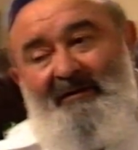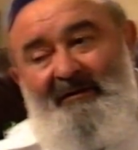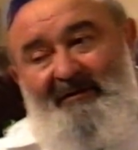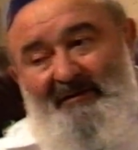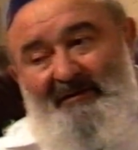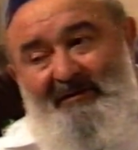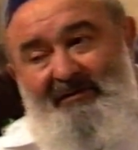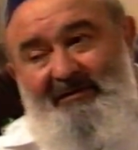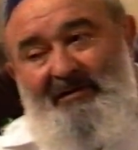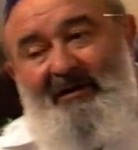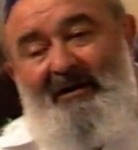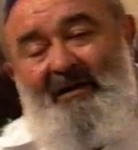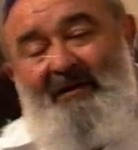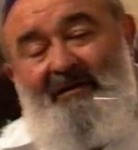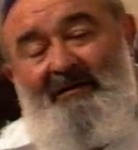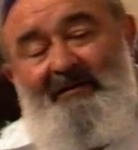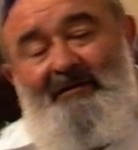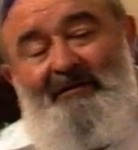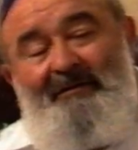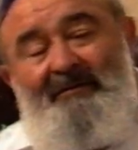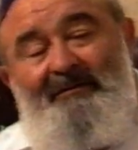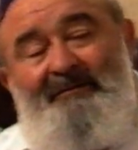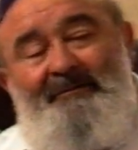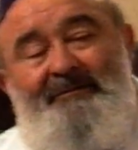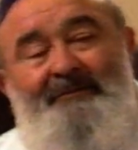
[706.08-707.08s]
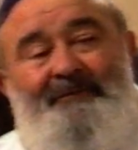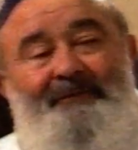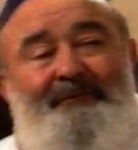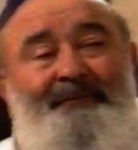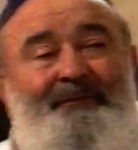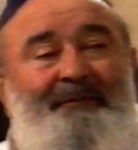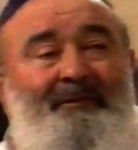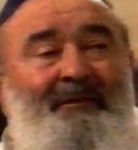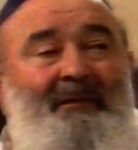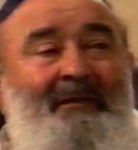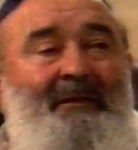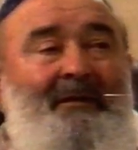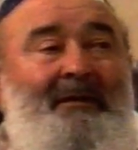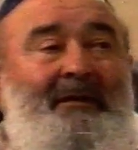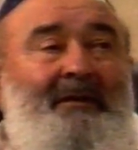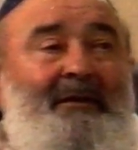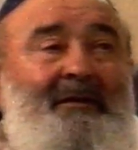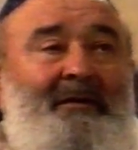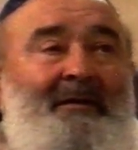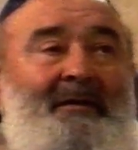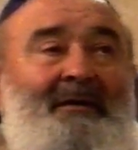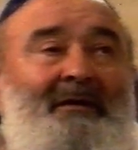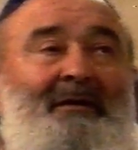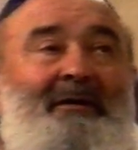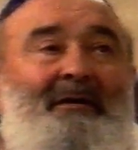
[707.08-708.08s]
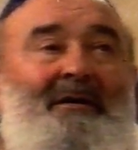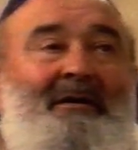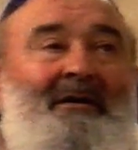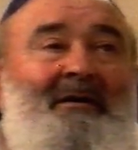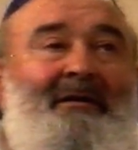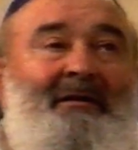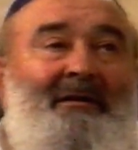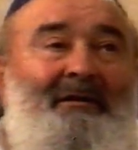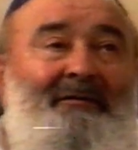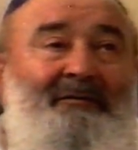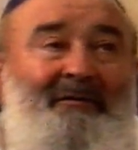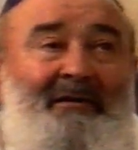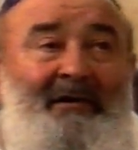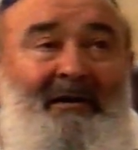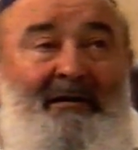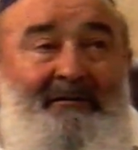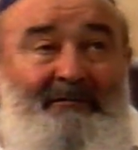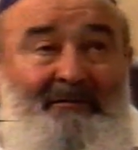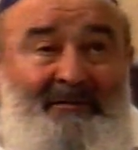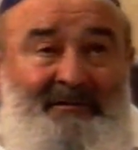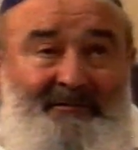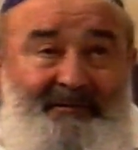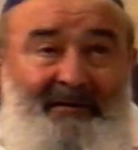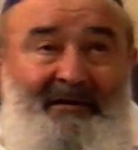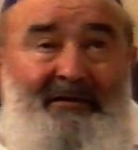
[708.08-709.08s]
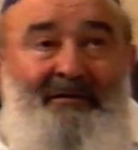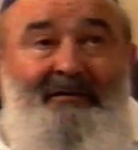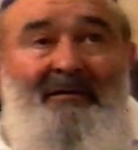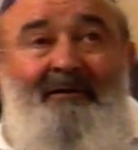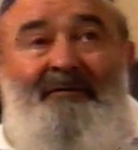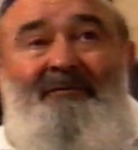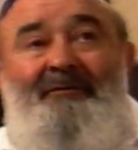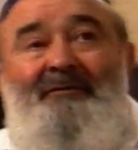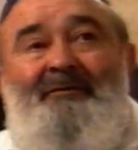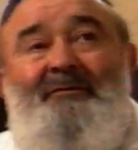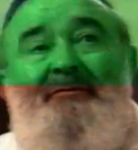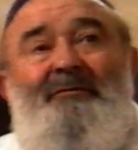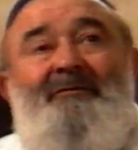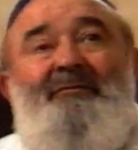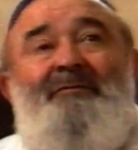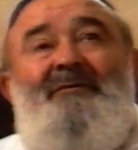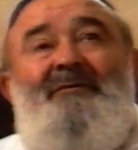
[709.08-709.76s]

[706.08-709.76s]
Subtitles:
was a child. And then when I went off to